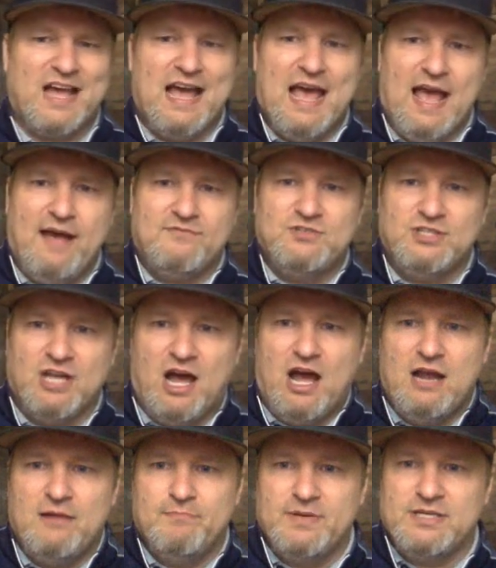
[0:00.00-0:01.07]
have
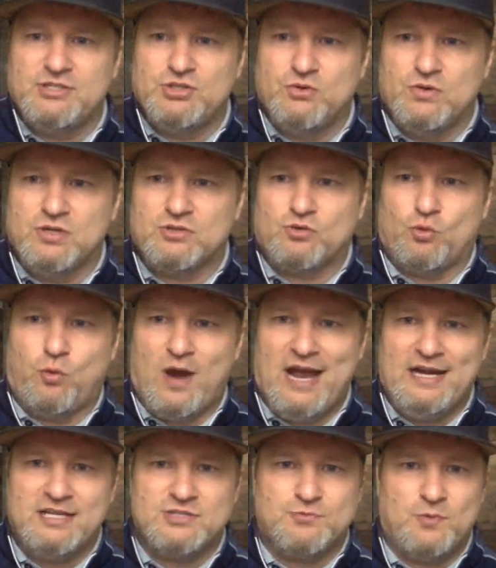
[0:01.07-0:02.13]
not been doing
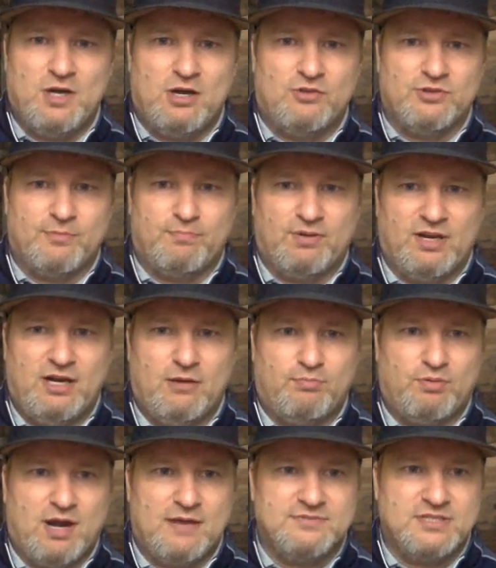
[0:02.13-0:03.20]
quite as well on the player
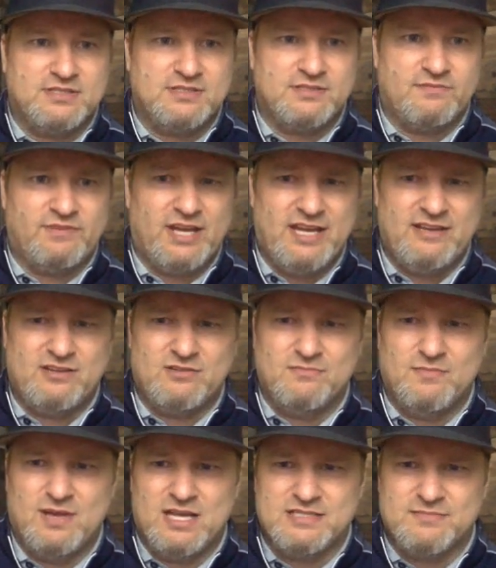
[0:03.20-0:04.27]
props as of late.
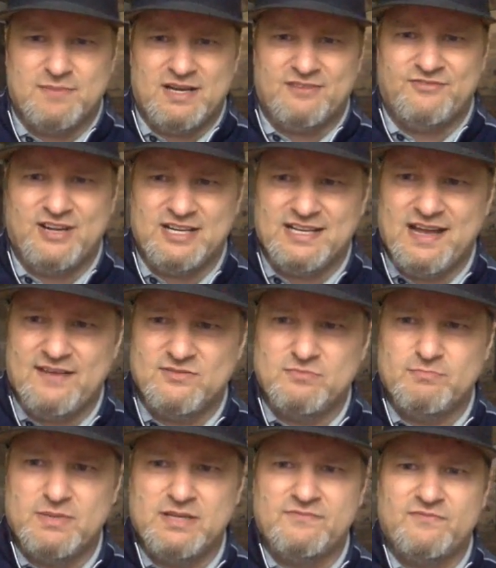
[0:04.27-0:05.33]
As a matter of fact, they
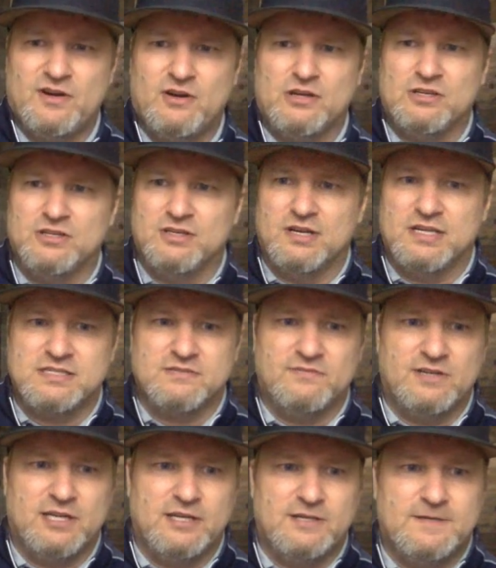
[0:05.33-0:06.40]
haven't been very good as
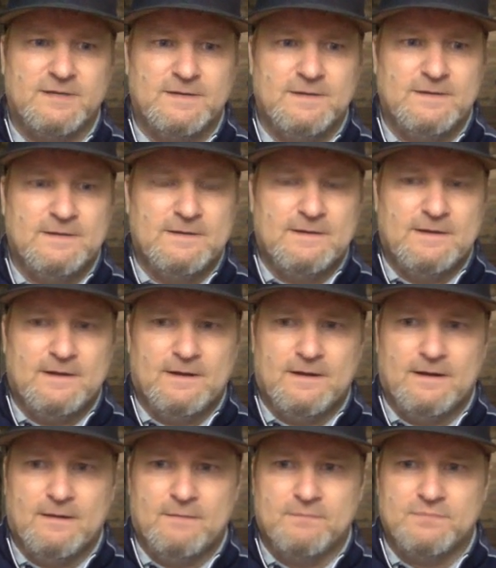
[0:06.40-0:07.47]
of late.
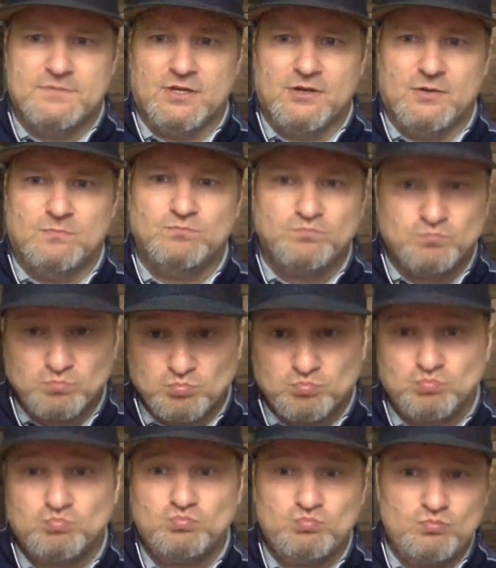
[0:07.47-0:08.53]
So
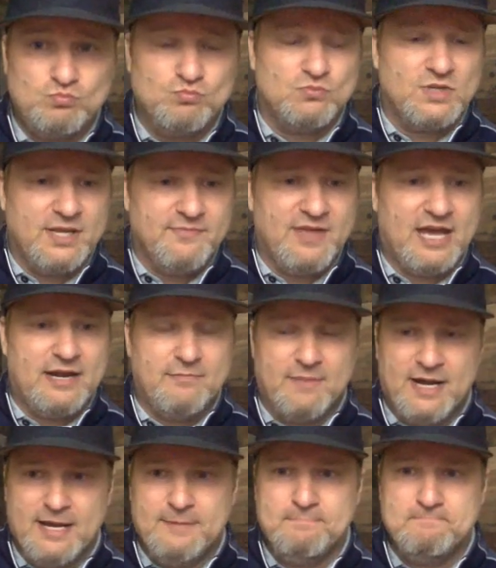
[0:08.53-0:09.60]
keep that in
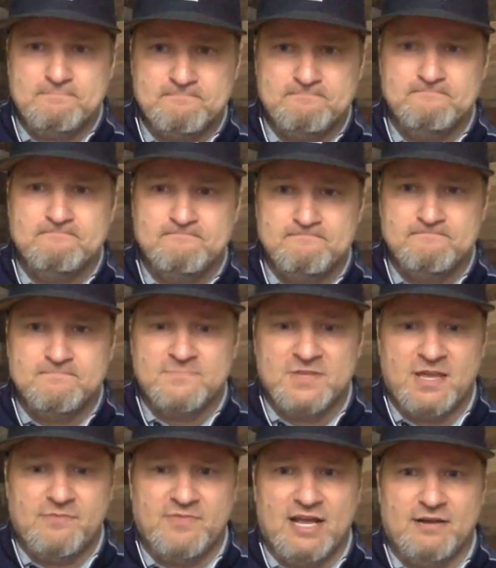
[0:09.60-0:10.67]
mind.
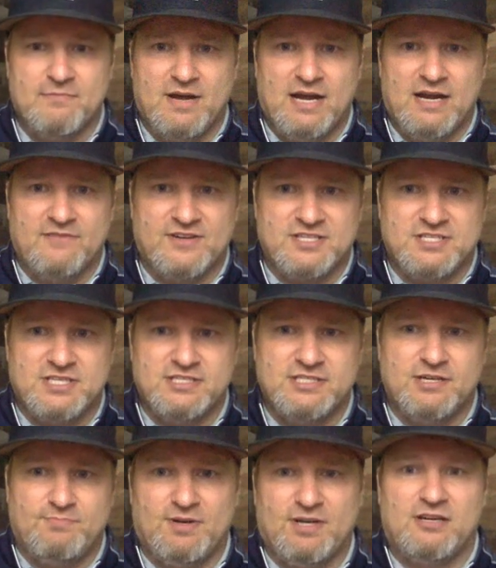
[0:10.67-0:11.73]
Keep that in mind. If I send
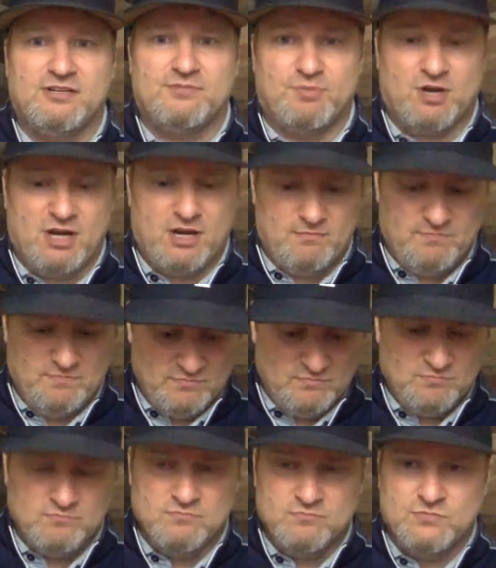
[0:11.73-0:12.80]
you a player's prop,
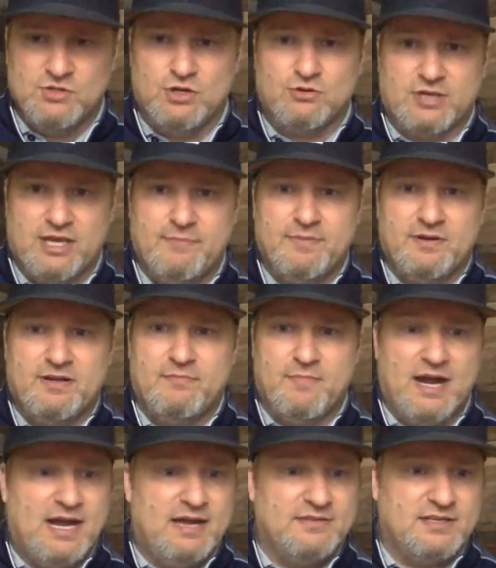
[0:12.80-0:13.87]
keeping in
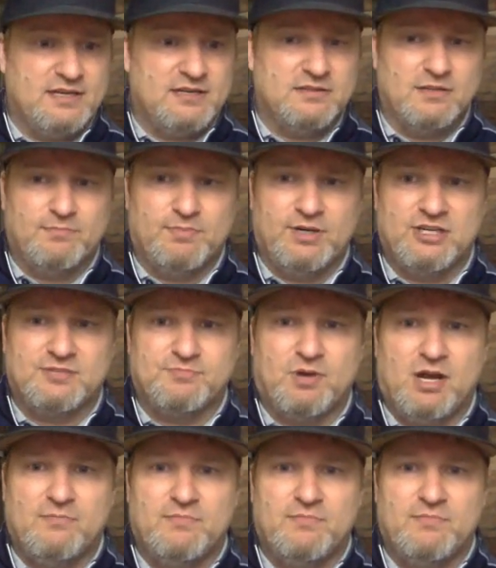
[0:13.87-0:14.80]
mind that the player